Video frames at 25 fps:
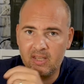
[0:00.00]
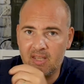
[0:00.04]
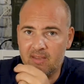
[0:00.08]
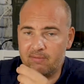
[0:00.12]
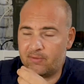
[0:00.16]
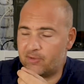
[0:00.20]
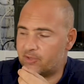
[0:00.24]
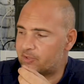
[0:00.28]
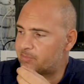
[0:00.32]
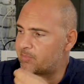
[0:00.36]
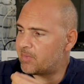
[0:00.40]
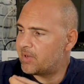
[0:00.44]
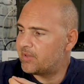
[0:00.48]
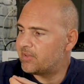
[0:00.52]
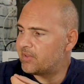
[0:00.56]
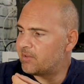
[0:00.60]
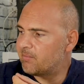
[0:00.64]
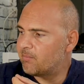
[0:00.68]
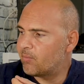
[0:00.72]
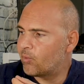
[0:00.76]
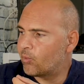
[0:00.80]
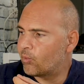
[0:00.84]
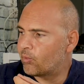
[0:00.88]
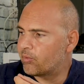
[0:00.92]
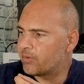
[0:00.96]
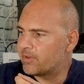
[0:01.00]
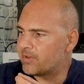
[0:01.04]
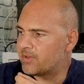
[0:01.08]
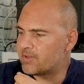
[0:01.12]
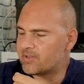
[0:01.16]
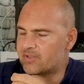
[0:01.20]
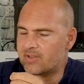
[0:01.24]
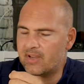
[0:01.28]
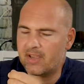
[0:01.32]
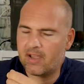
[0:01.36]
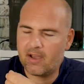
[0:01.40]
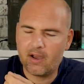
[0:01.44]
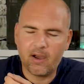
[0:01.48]
If you're spending more than
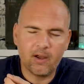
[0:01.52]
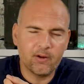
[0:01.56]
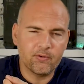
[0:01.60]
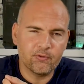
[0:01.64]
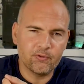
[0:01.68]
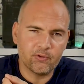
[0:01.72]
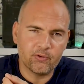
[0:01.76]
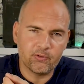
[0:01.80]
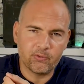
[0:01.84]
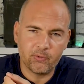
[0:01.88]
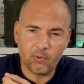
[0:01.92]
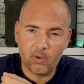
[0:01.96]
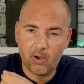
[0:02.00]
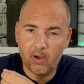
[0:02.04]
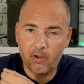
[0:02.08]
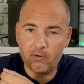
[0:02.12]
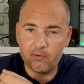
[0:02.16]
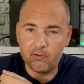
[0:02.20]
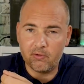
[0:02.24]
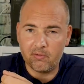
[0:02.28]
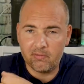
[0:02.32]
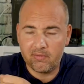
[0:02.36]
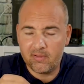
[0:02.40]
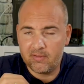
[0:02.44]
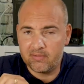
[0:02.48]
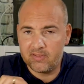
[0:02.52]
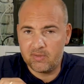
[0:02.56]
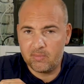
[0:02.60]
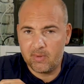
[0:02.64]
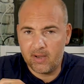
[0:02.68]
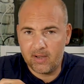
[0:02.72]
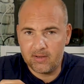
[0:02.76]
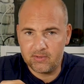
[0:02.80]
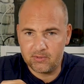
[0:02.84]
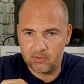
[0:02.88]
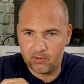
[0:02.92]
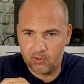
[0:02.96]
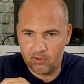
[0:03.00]
say 100 to 150
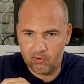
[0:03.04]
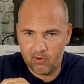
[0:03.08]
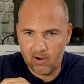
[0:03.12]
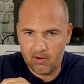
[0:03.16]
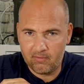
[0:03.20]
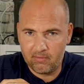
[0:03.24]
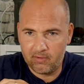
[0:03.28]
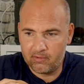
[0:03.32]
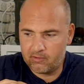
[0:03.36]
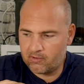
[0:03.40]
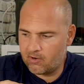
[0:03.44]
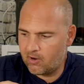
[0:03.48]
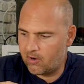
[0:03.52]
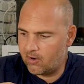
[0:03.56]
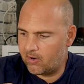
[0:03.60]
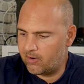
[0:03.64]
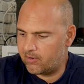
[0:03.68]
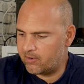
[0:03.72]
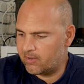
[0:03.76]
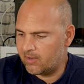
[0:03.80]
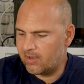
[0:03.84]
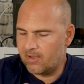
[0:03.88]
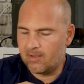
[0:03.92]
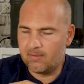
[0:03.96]
pounds on a graphics card,